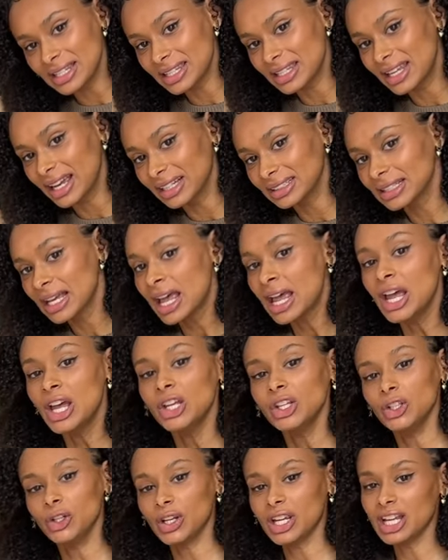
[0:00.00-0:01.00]
That
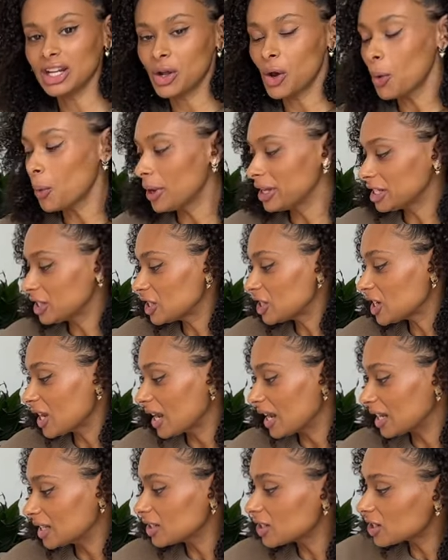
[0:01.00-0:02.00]
you can always
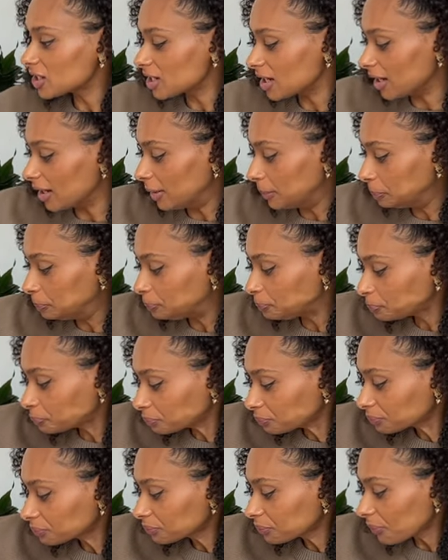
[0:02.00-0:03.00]
change the
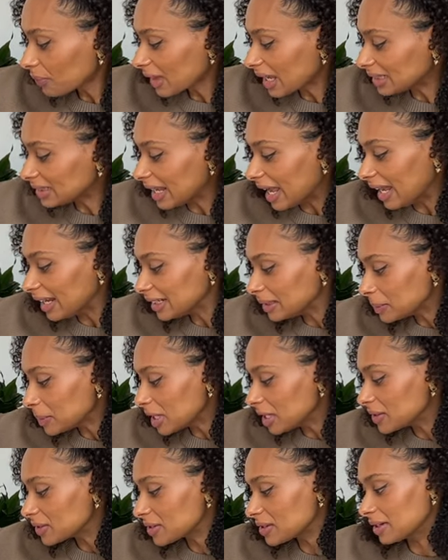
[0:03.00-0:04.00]

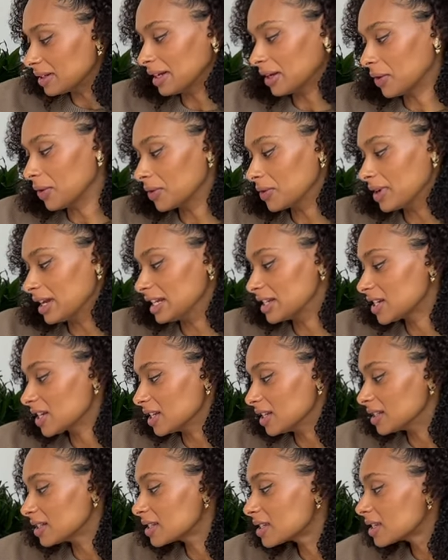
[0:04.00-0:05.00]
animals, the
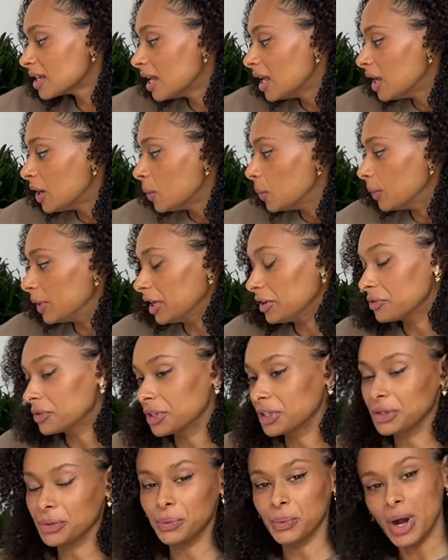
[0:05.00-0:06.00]
decorations, whenever
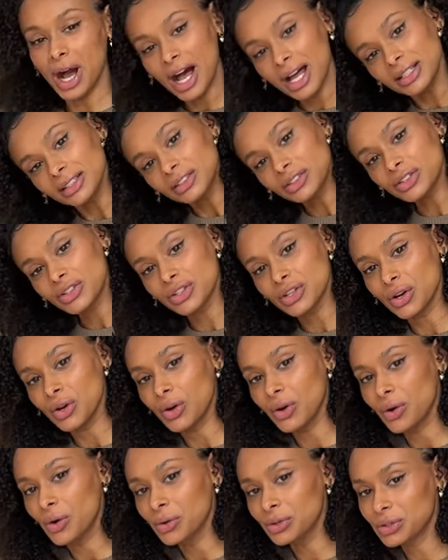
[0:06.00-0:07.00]
you want. So
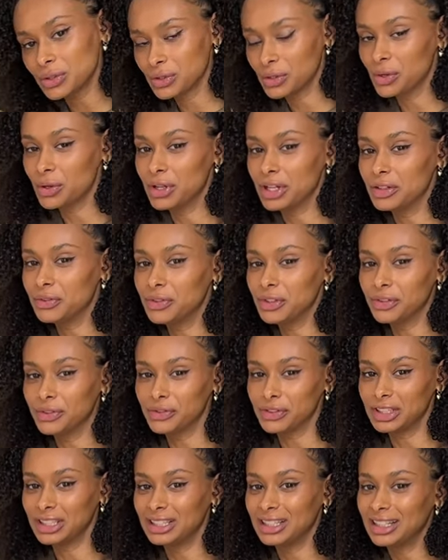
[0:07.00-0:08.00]
also if you
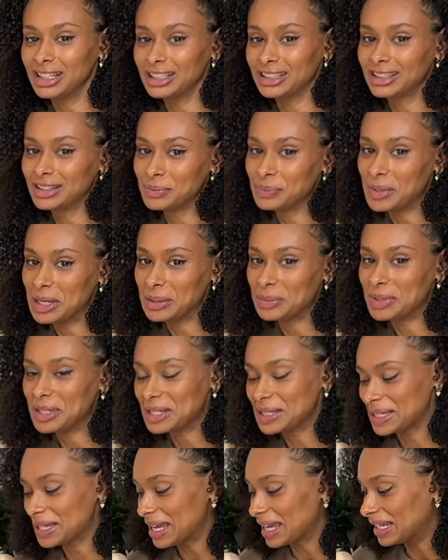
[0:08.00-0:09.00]
feel like the
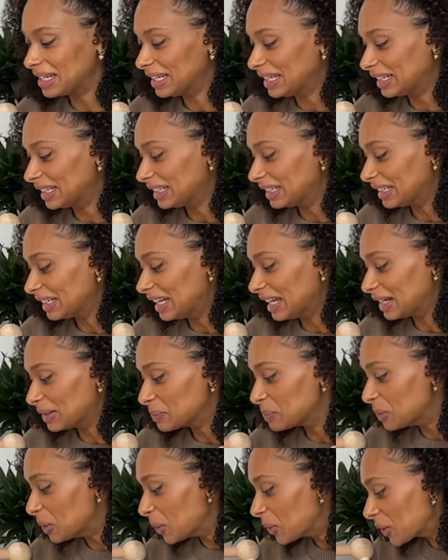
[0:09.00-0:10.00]
baby's getting like
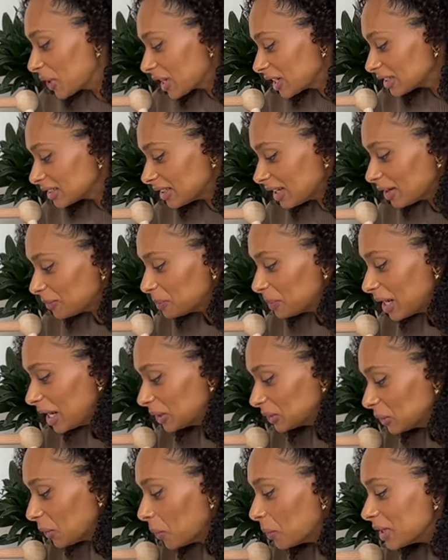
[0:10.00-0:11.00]
bored
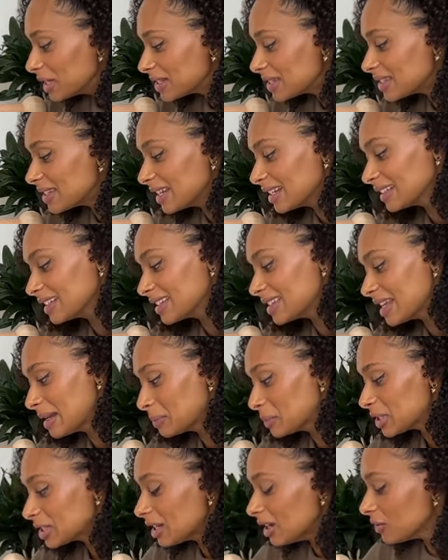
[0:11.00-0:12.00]
about always seeing the same
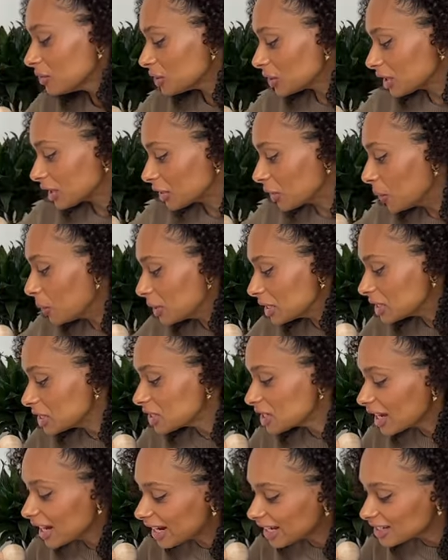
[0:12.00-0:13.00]
stuff, you can always
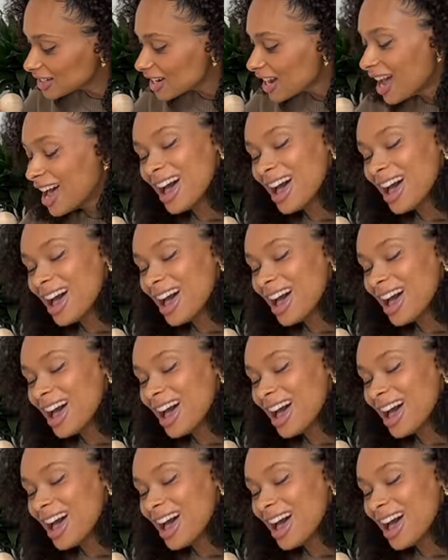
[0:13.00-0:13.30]
change.